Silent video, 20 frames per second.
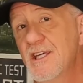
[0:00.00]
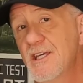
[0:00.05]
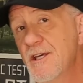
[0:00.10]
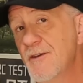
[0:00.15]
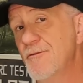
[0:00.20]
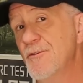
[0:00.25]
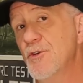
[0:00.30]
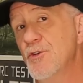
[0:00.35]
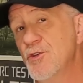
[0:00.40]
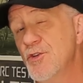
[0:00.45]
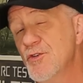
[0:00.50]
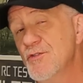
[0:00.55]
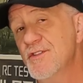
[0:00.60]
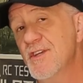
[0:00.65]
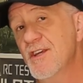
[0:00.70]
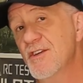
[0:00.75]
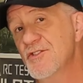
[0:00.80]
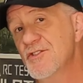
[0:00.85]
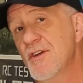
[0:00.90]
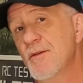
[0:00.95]
If you're
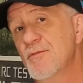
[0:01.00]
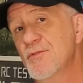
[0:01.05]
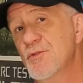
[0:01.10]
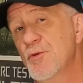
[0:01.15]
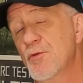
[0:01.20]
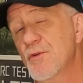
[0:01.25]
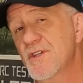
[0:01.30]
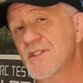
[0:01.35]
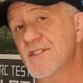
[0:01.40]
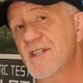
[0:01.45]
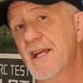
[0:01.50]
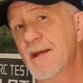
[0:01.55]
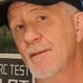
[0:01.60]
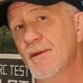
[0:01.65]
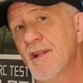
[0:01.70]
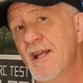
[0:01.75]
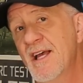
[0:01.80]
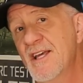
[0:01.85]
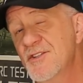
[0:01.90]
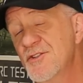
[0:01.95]
using some sort of
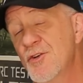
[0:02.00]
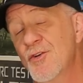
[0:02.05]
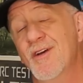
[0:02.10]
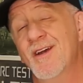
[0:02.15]
stabilizer